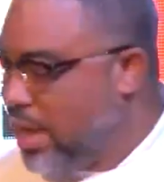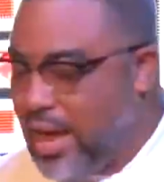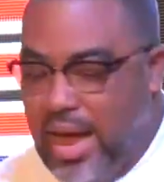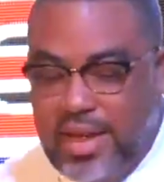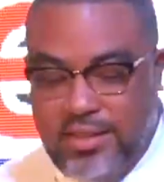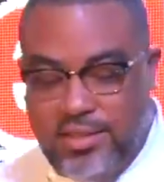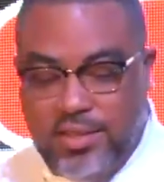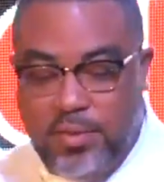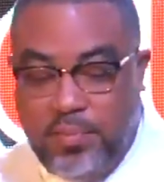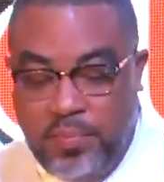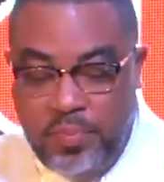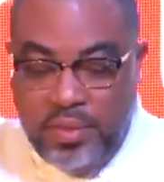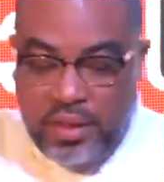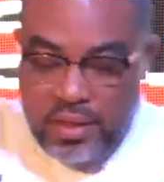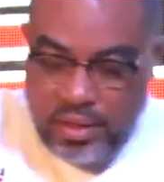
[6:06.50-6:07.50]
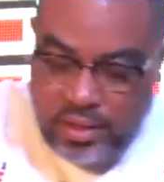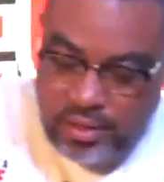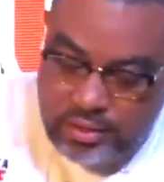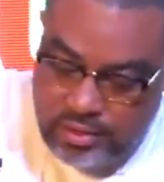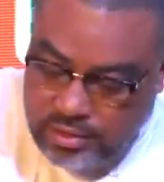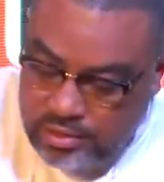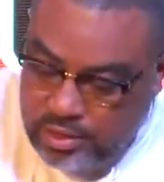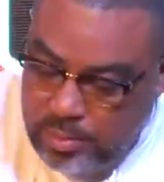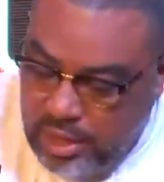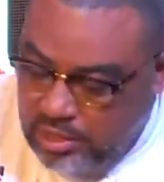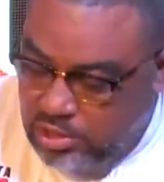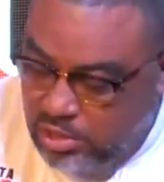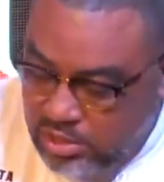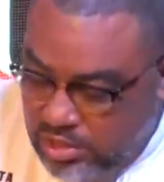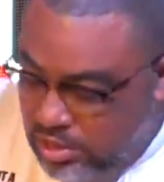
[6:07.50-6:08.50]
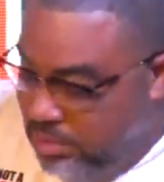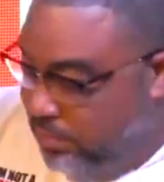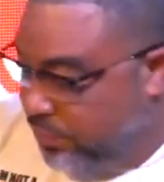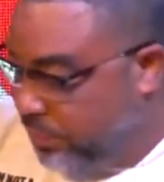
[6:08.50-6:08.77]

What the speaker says: So I add some tomatoes.